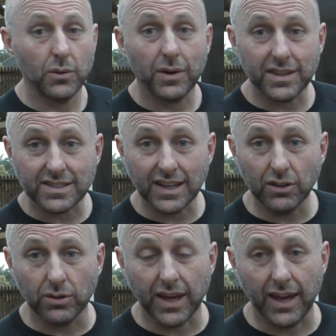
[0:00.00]
with a
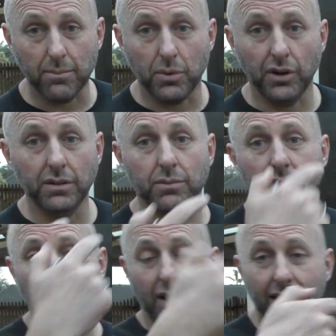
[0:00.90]
single cam bow,
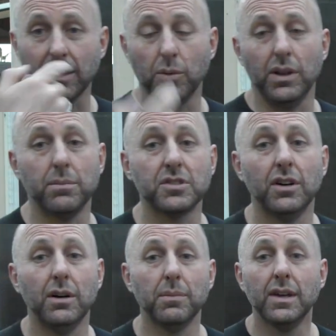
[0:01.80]
with an idler wheel at the
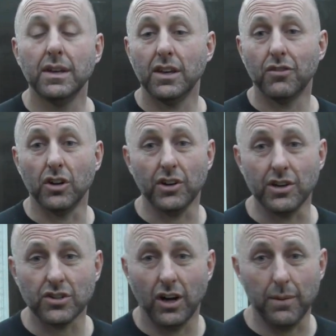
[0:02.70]
top, you've got
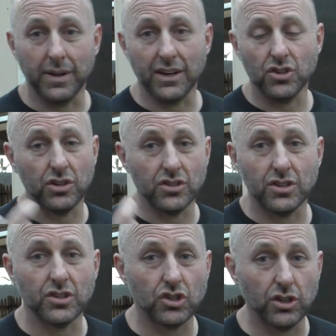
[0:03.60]
no timing issues, you
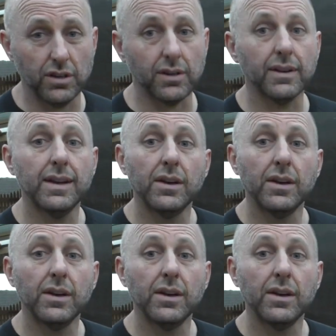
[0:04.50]
just shoot it.